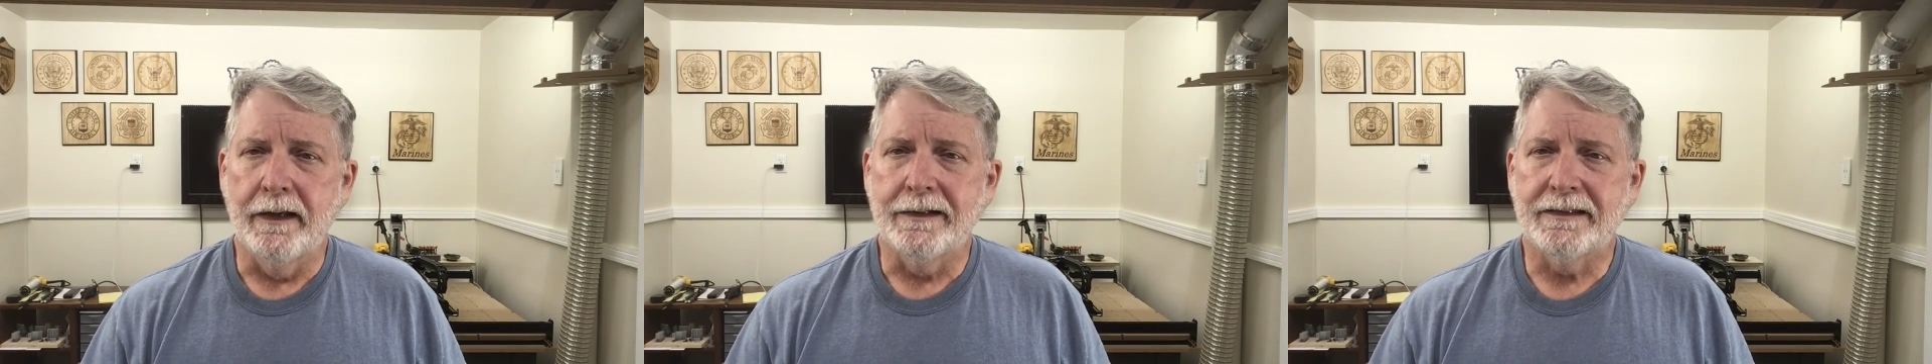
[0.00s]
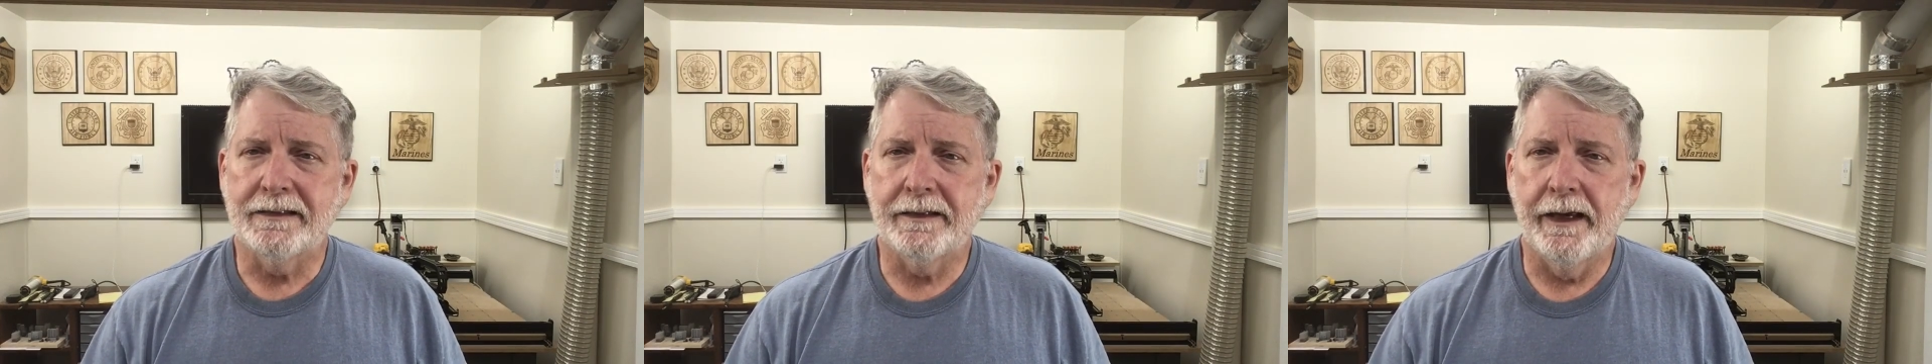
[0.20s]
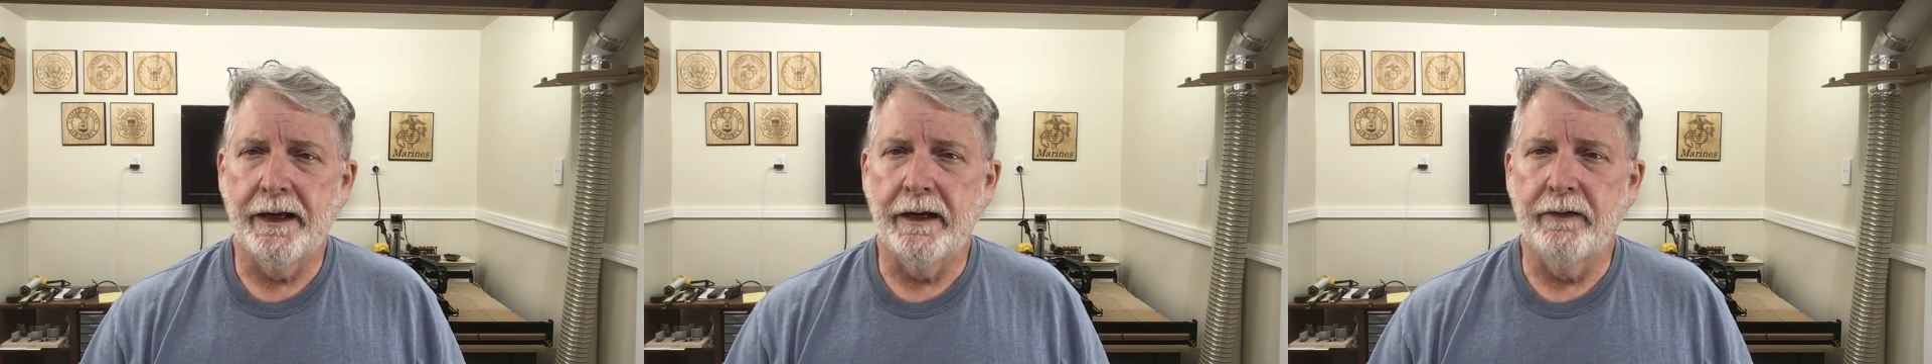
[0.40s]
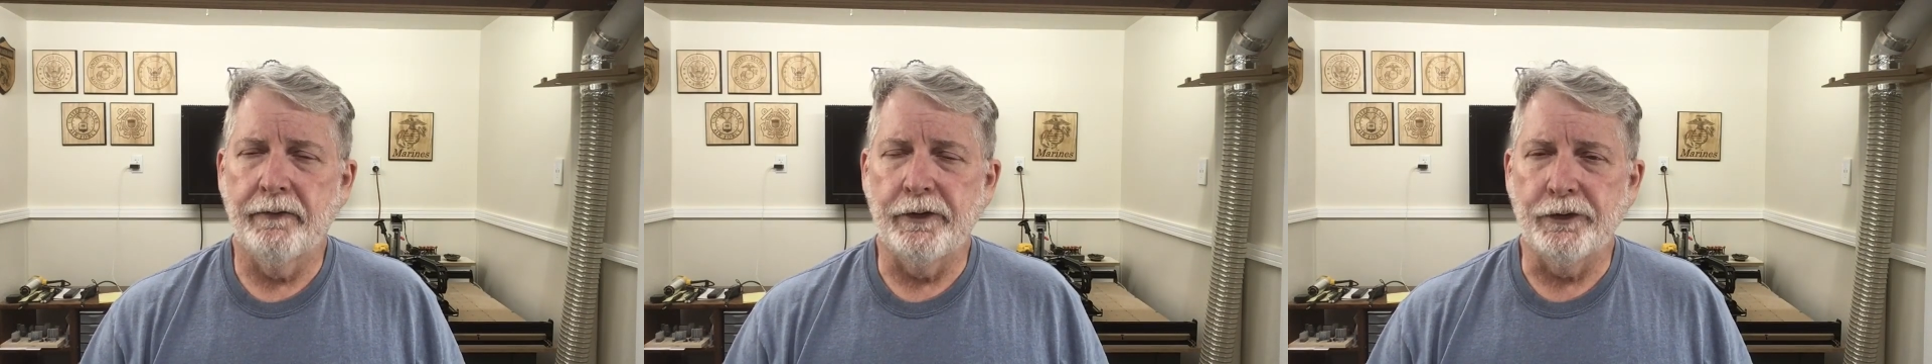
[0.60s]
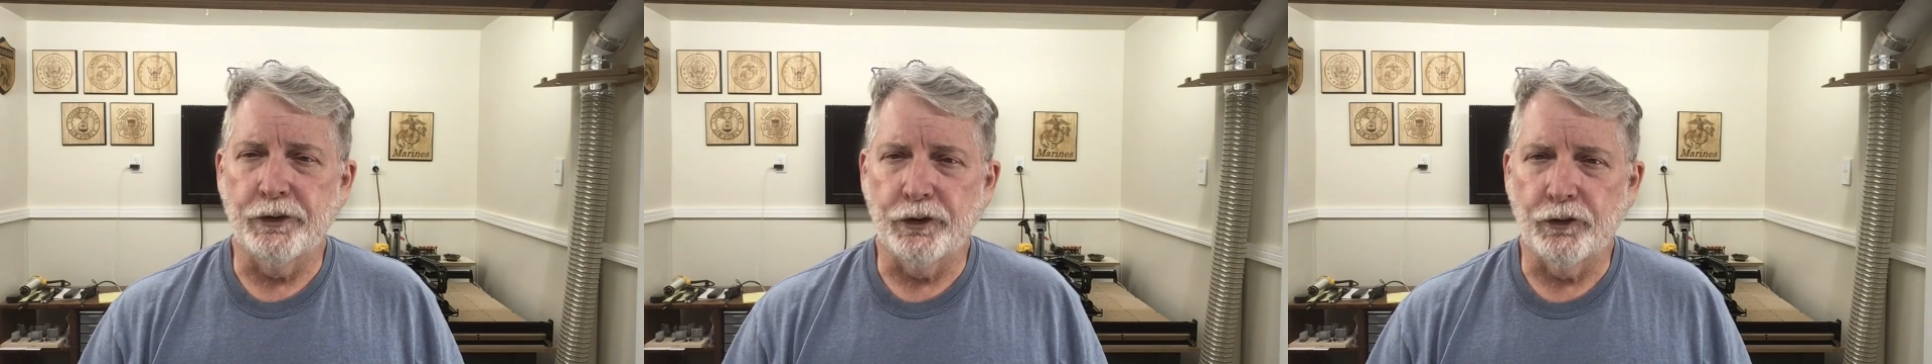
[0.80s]
set of
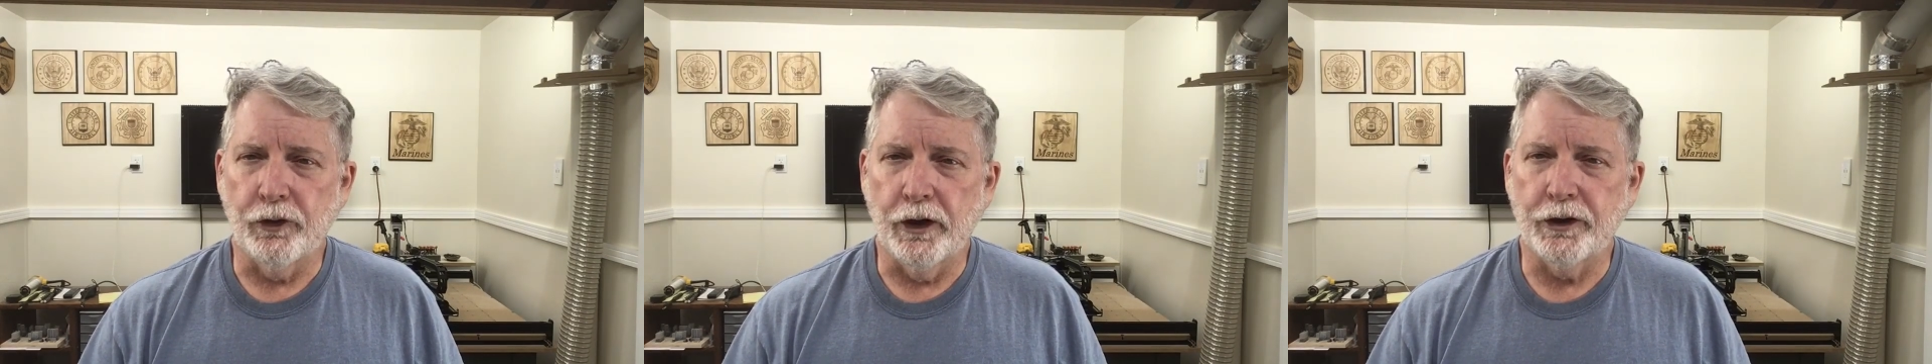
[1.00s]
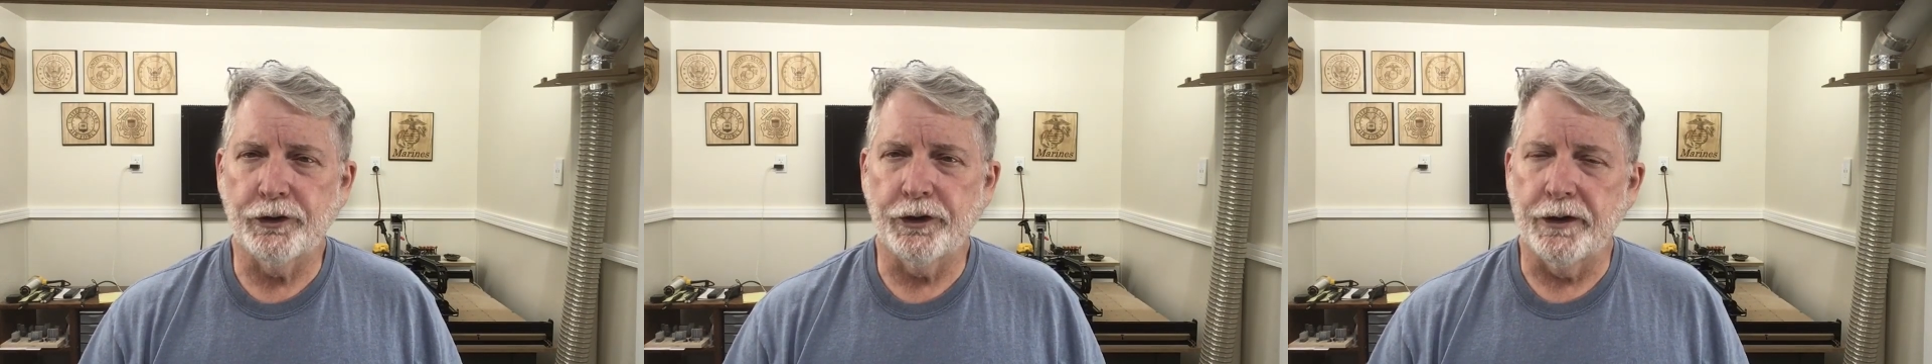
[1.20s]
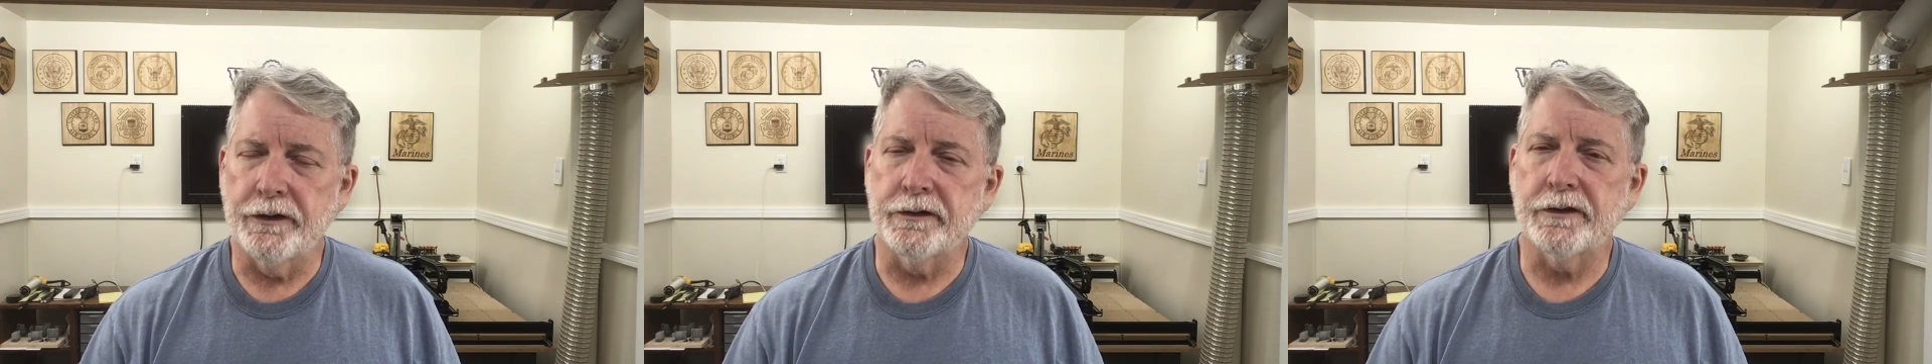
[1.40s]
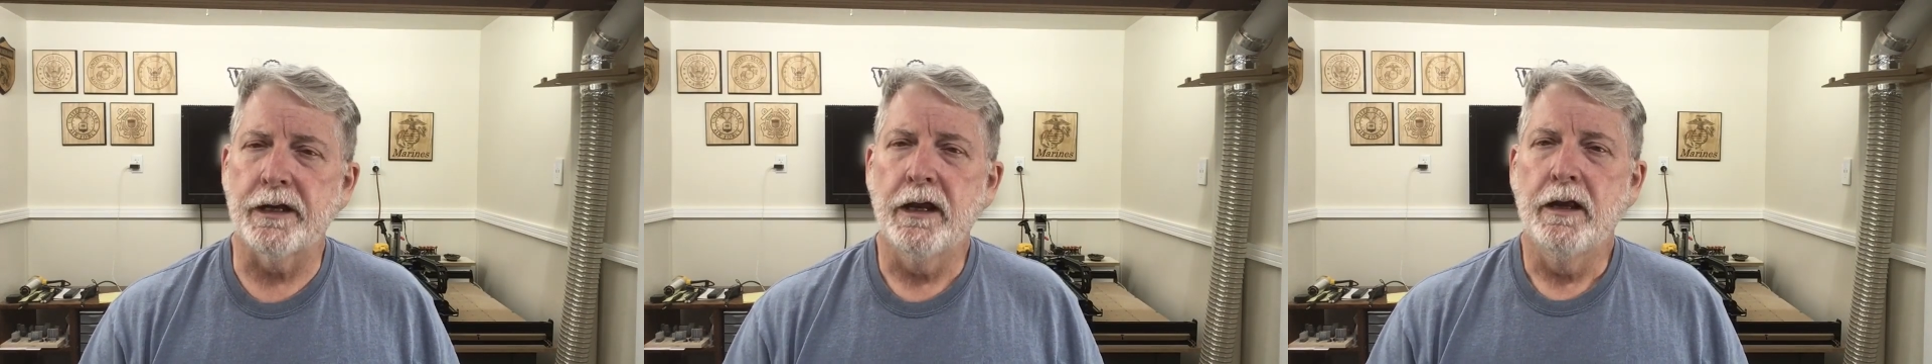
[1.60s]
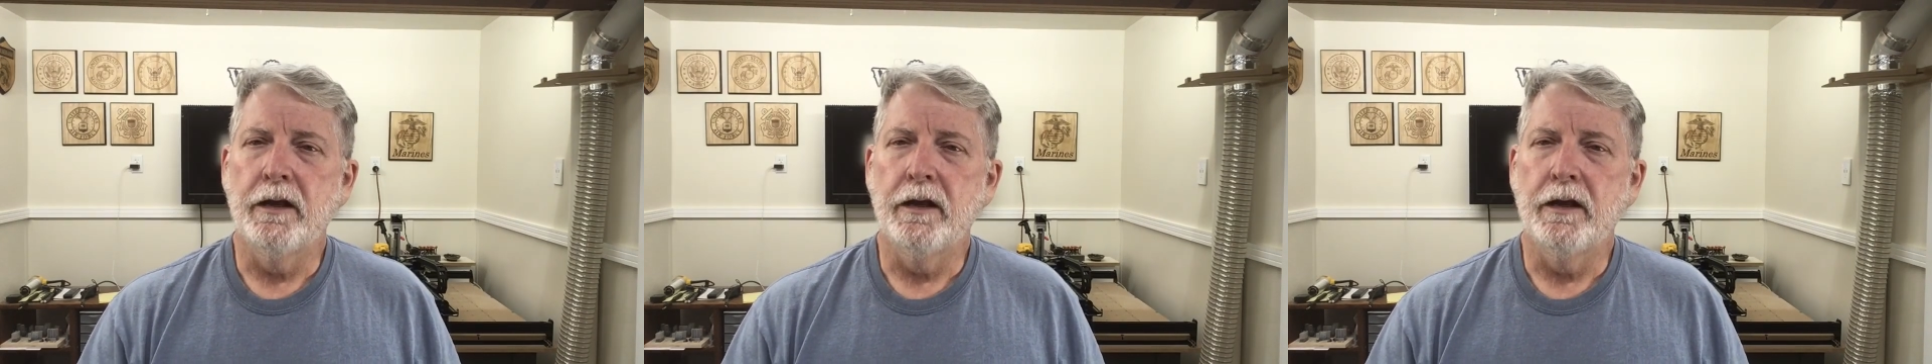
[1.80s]
instructions